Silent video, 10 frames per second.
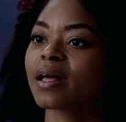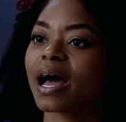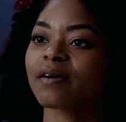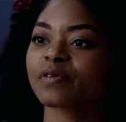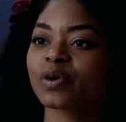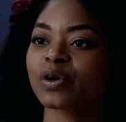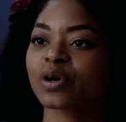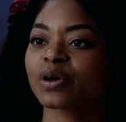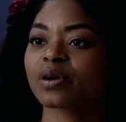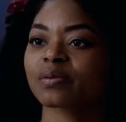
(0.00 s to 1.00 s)

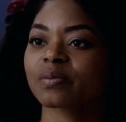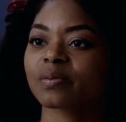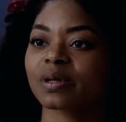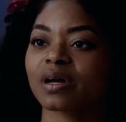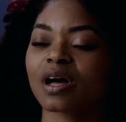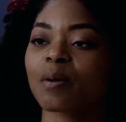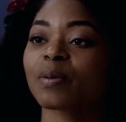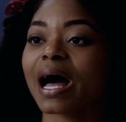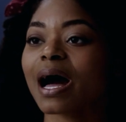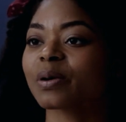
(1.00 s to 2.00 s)
After a
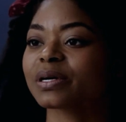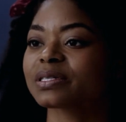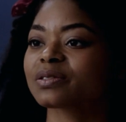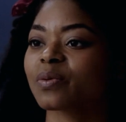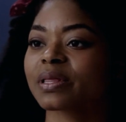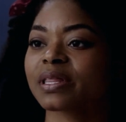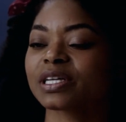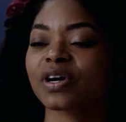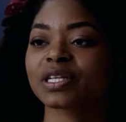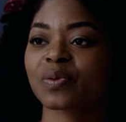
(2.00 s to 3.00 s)
couple hours, when they
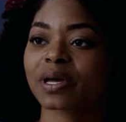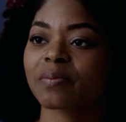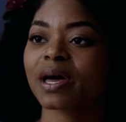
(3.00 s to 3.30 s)
tried to wake